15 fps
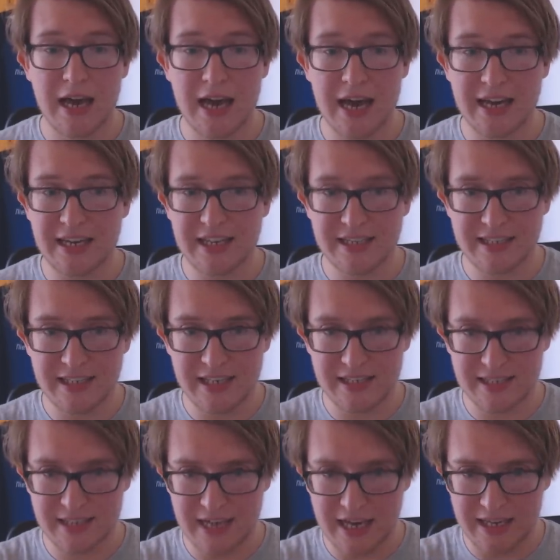And
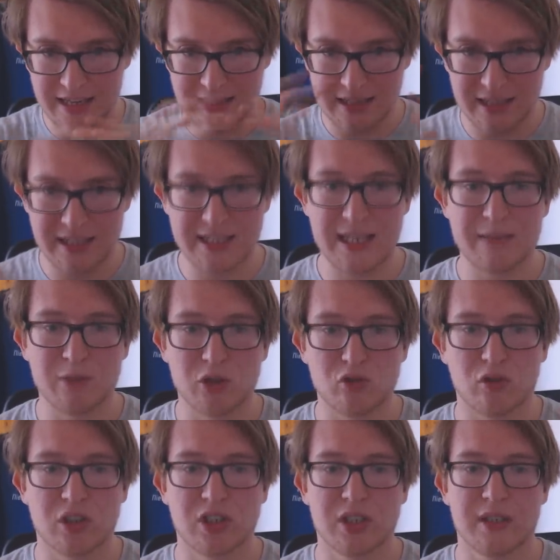it's kind of the same
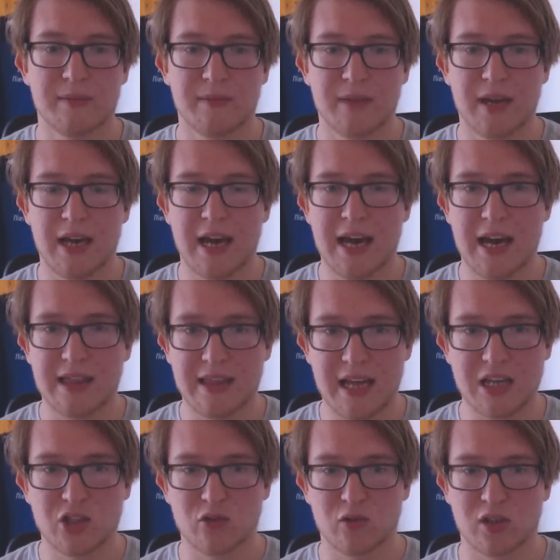structure, and
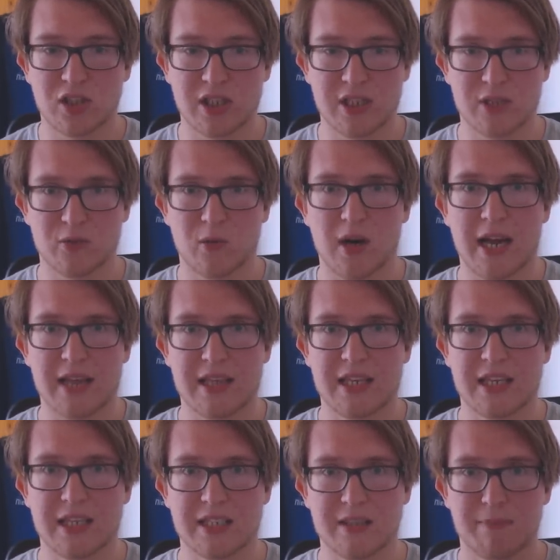that structure is what I
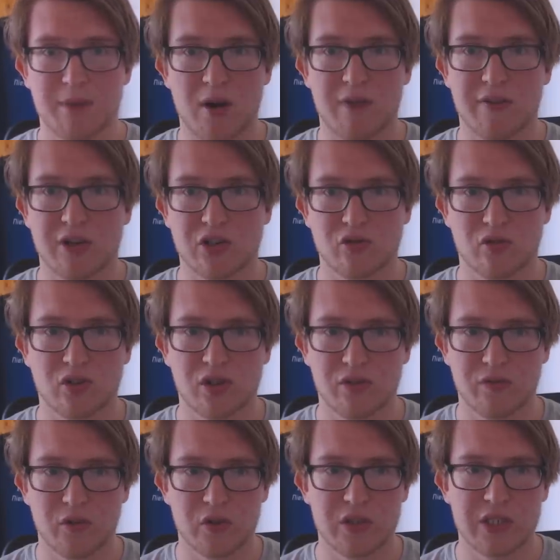think is the perfect structure
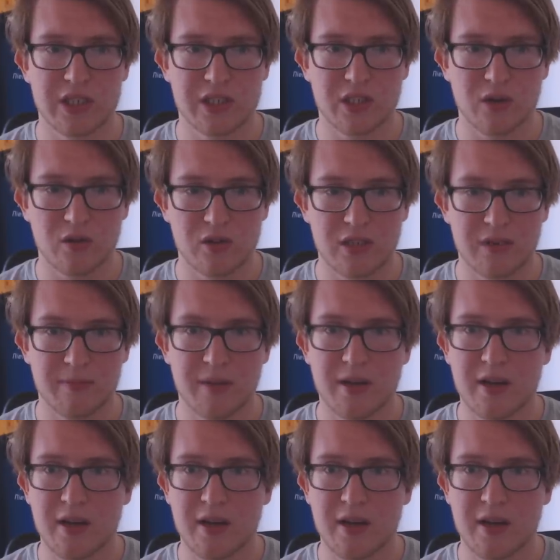for a CSGO team.